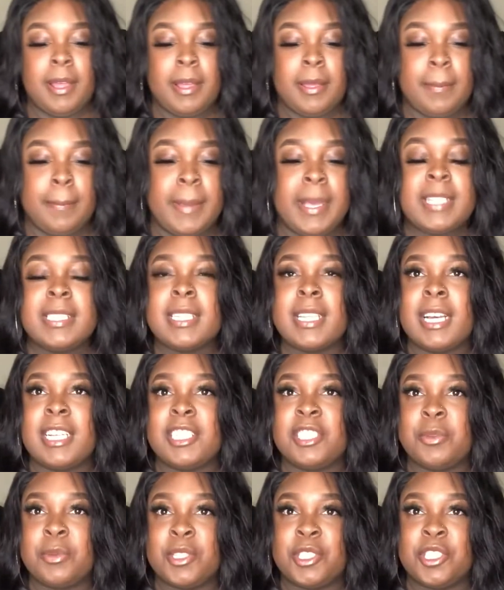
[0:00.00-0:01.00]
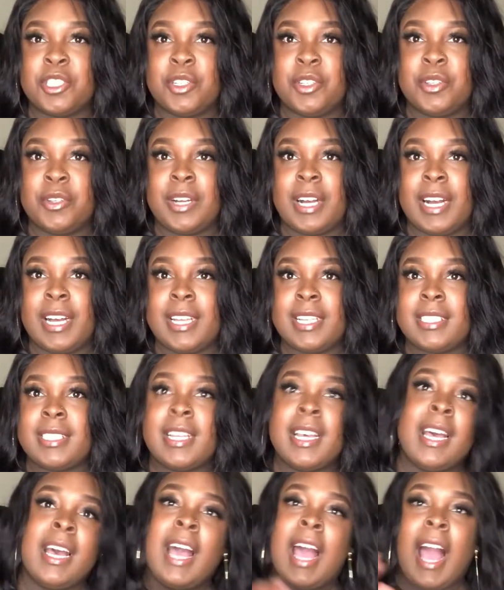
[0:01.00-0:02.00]
basically I just want to show you guys
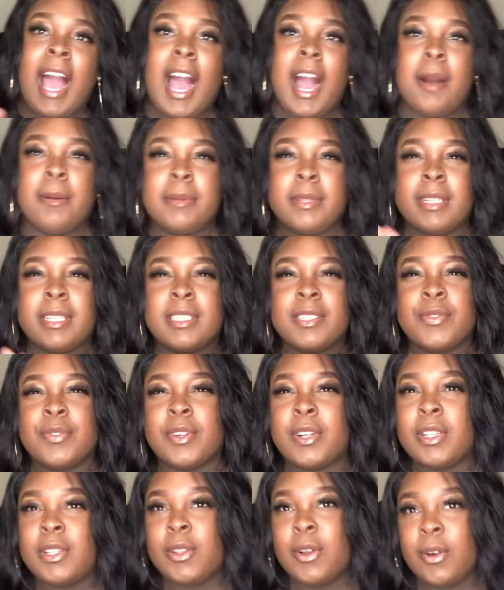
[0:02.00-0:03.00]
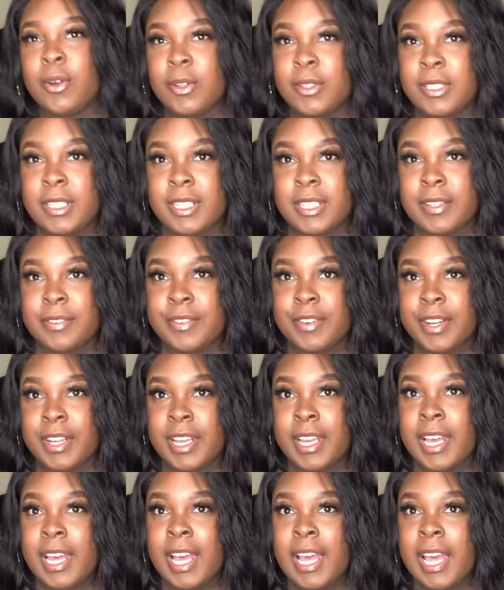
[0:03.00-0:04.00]
how it looks for a local
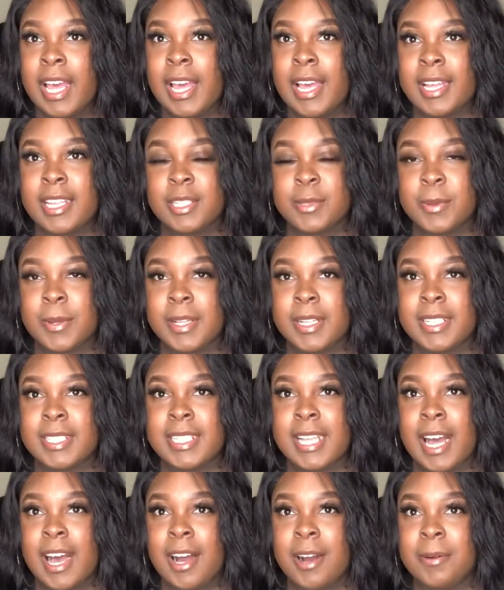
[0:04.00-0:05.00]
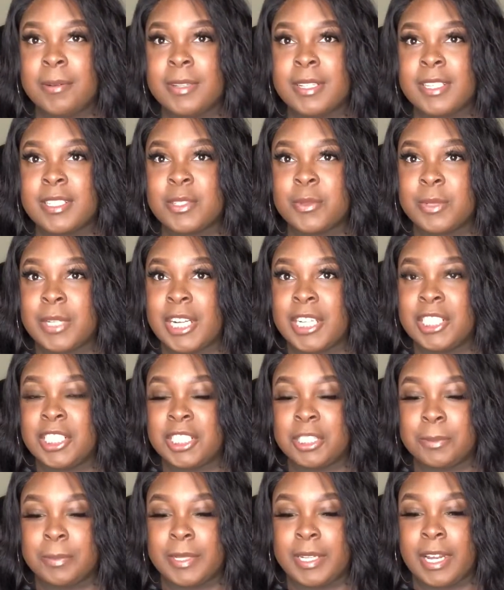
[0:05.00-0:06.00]
delivery, as well as how it looks when I
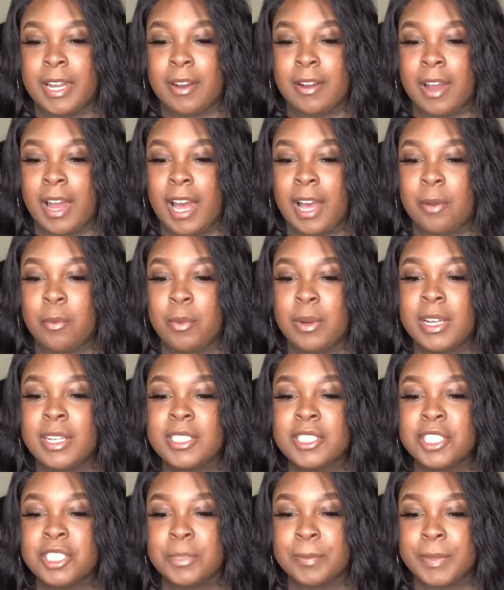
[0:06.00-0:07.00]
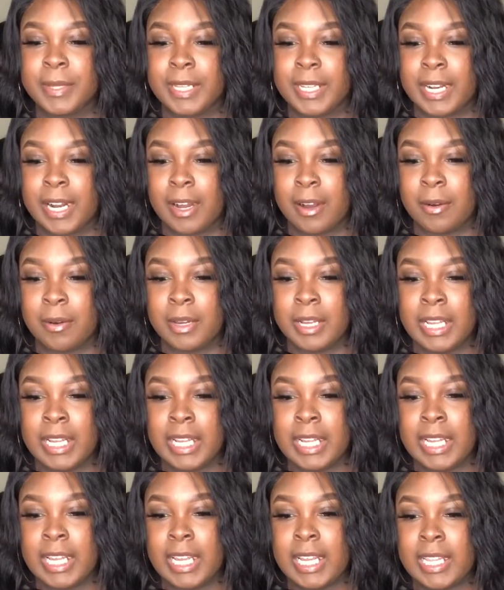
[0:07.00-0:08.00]
ship it out. I was shipping it out
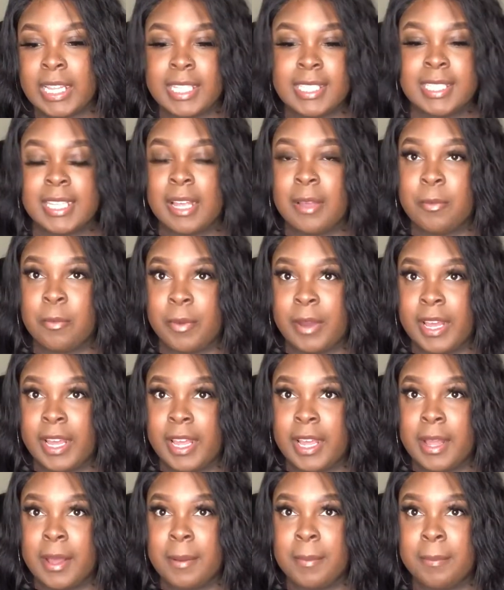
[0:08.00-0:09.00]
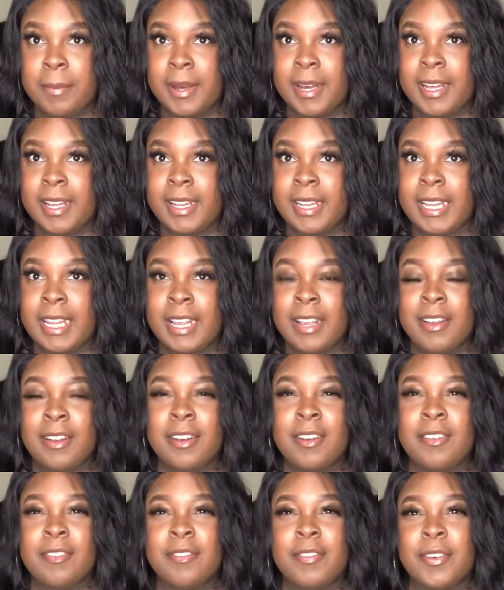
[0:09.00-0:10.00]
the same way, but
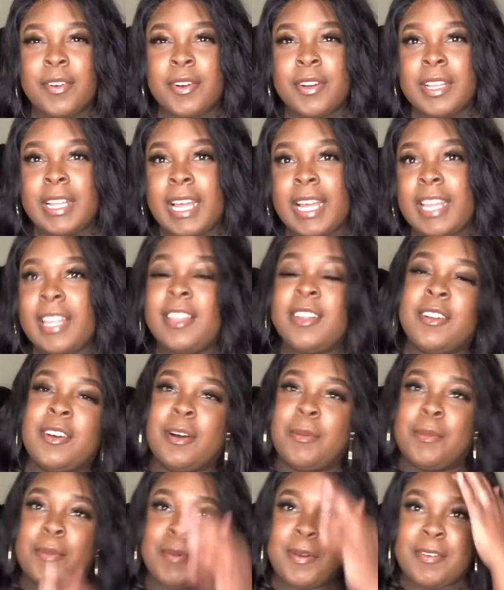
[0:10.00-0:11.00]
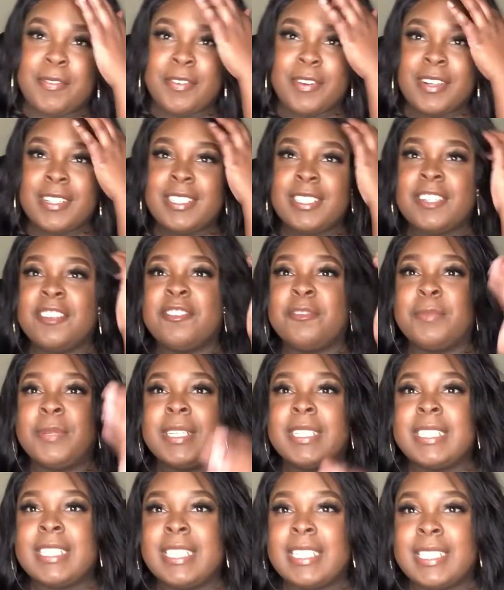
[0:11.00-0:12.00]
for like, I'm in my first year of
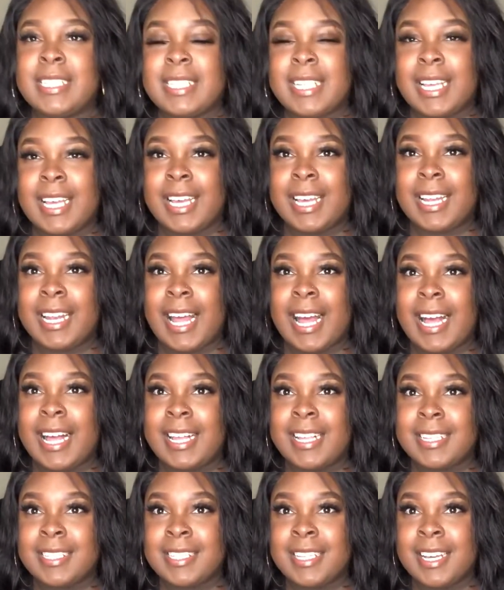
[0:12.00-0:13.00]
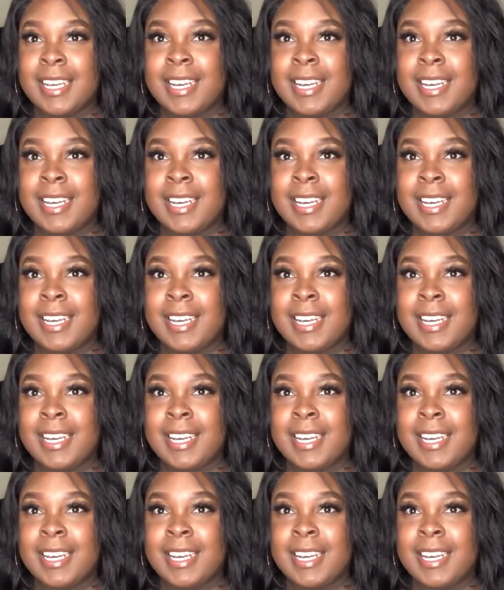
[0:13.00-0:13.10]
business, and as